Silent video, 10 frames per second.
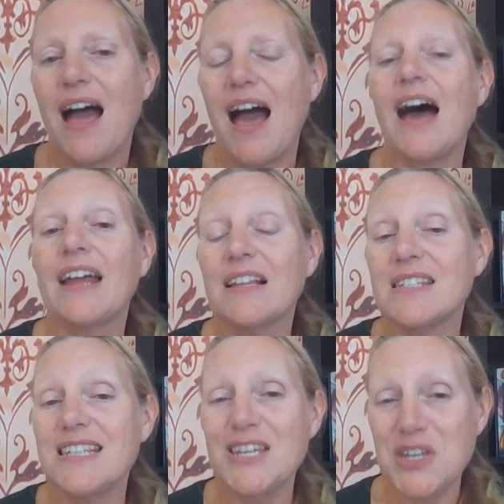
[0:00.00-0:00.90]
And I'll
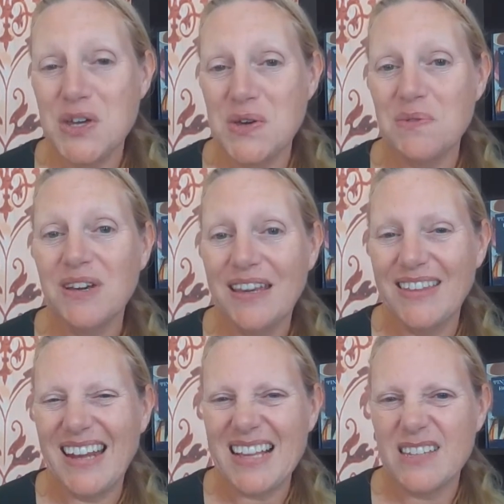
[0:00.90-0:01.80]
see you in
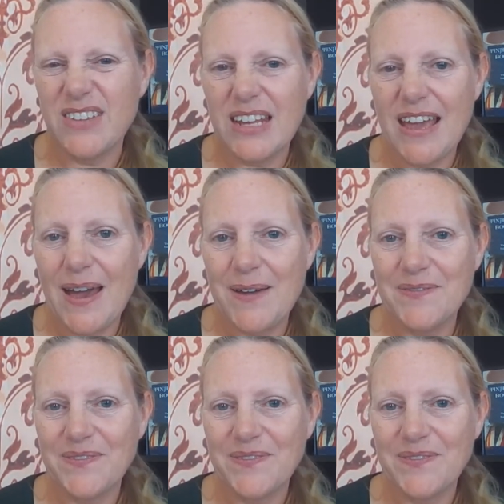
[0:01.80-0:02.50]
the next video.